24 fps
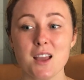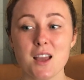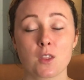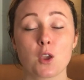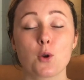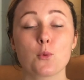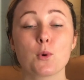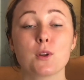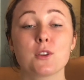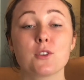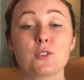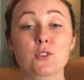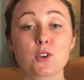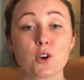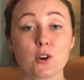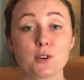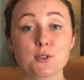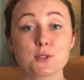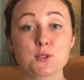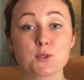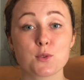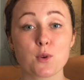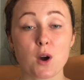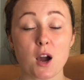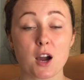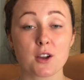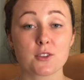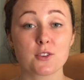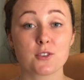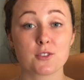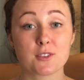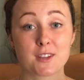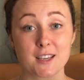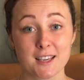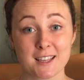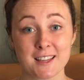When it goes to other
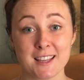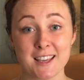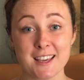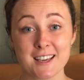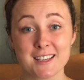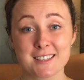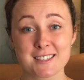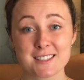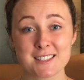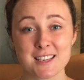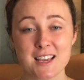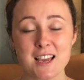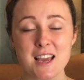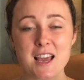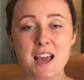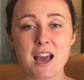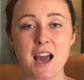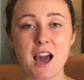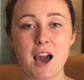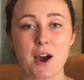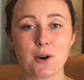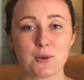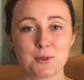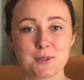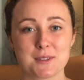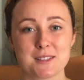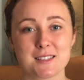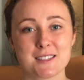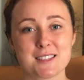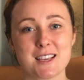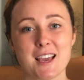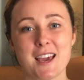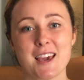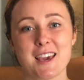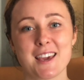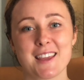techniques, I would
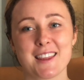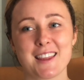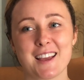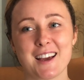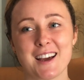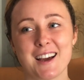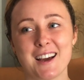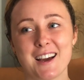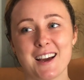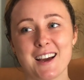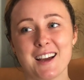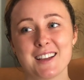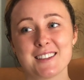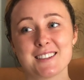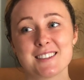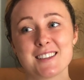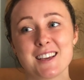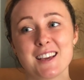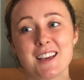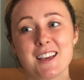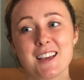say that